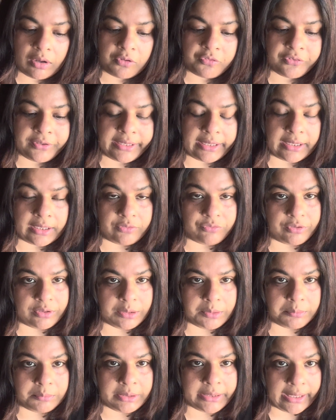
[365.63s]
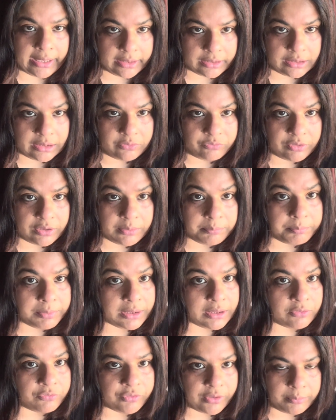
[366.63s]
of caregiving
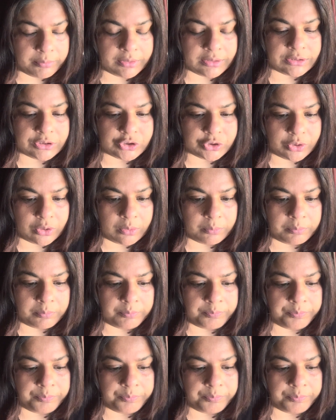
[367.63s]
being a feminine job.